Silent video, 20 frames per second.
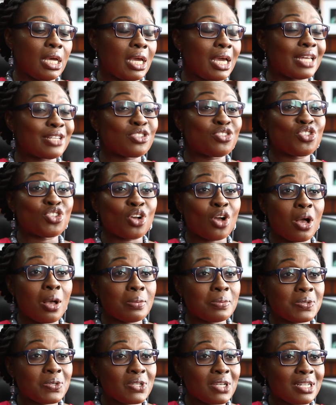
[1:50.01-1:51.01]
It's
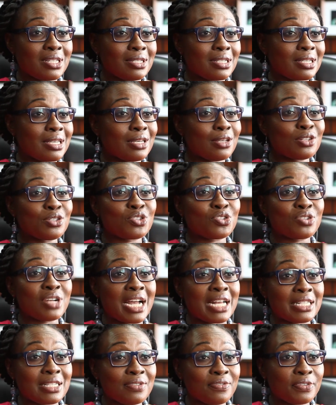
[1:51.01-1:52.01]
jobs, it's skills
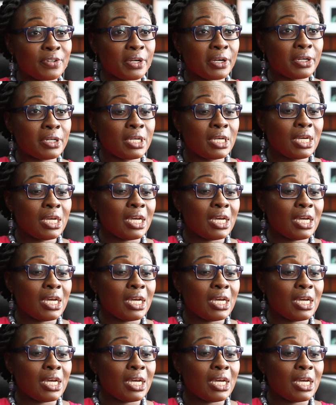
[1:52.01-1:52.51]
transfer,